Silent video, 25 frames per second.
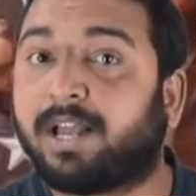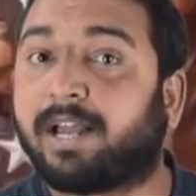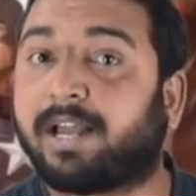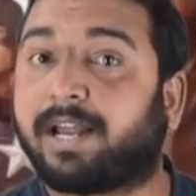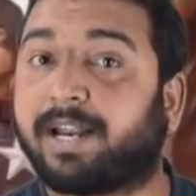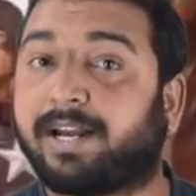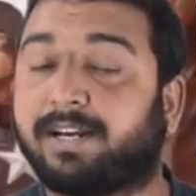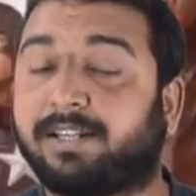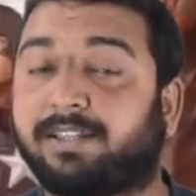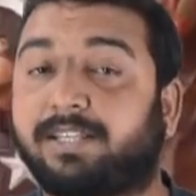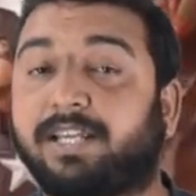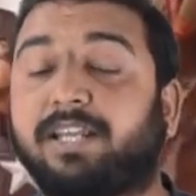
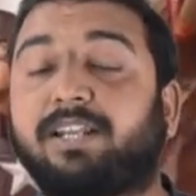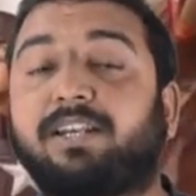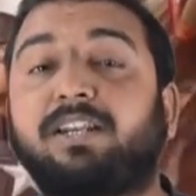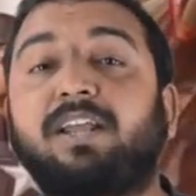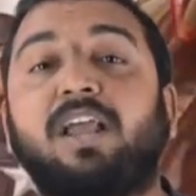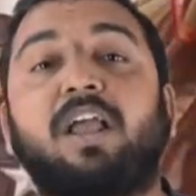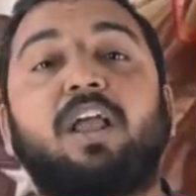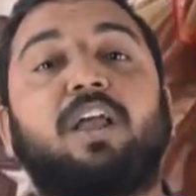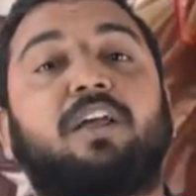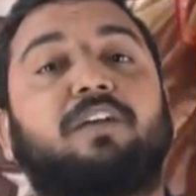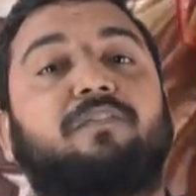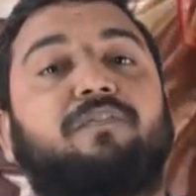And then
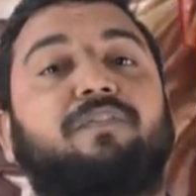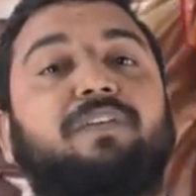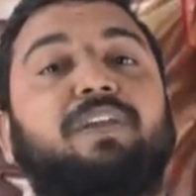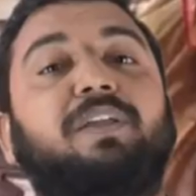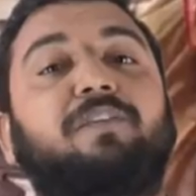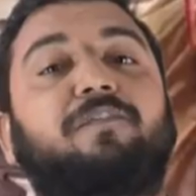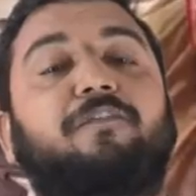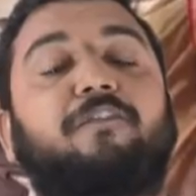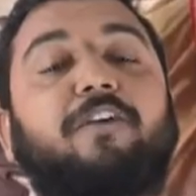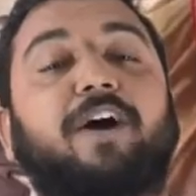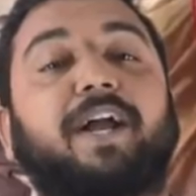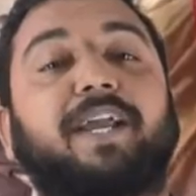
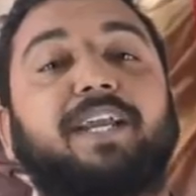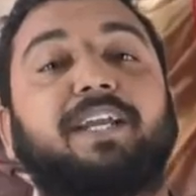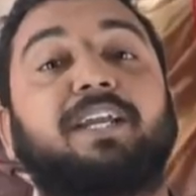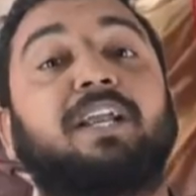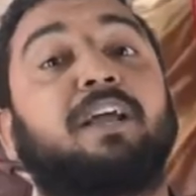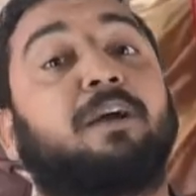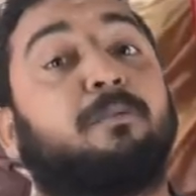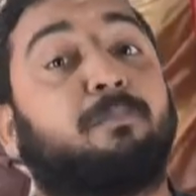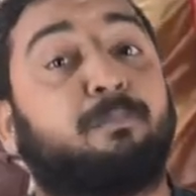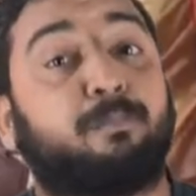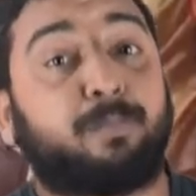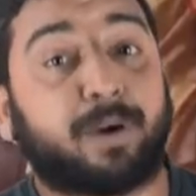we find
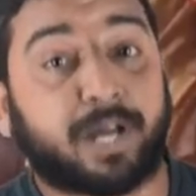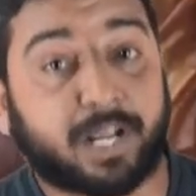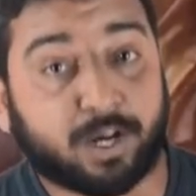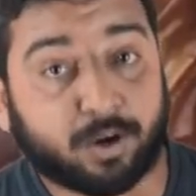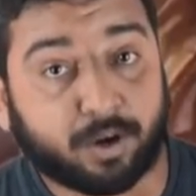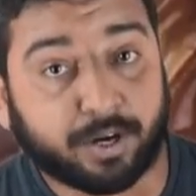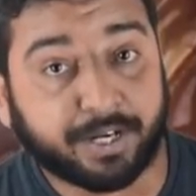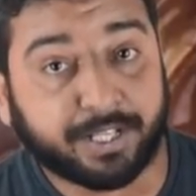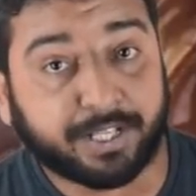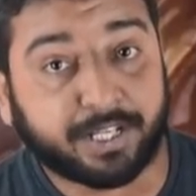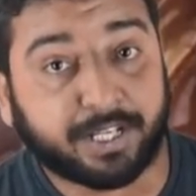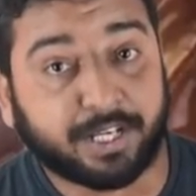
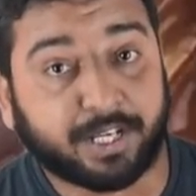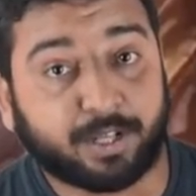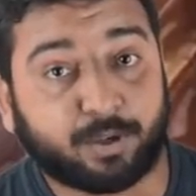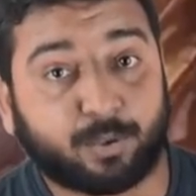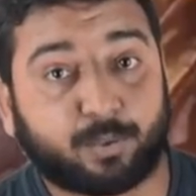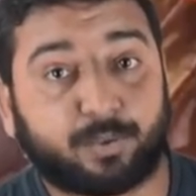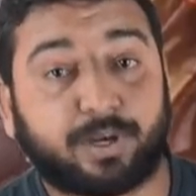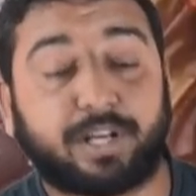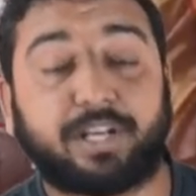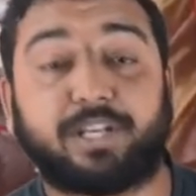Byronic hero.